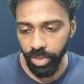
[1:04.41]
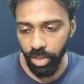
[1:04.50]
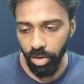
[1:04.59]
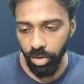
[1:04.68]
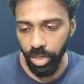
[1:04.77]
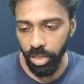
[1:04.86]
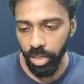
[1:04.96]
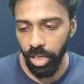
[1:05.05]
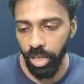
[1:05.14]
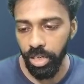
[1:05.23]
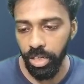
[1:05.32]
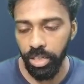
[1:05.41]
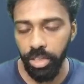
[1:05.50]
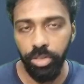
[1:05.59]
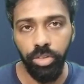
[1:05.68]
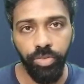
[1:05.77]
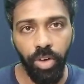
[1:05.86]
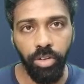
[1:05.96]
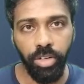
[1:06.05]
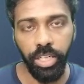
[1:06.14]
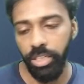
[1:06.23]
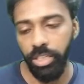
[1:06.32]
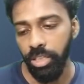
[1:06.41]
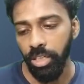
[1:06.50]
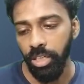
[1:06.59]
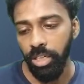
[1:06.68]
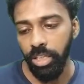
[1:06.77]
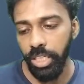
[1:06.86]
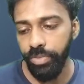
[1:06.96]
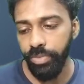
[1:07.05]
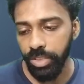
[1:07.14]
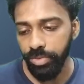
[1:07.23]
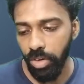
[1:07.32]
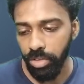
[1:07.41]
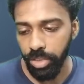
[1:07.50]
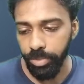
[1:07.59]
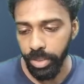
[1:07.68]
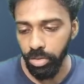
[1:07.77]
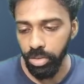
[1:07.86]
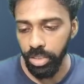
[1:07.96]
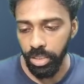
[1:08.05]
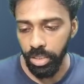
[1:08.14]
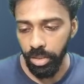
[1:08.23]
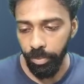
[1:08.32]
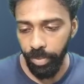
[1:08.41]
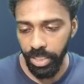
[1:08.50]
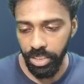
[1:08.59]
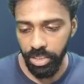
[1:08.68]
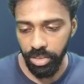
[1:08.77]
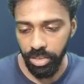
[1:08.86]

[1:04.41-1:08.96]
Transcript: Okay, and who founded it? It was founded by Colleen Page.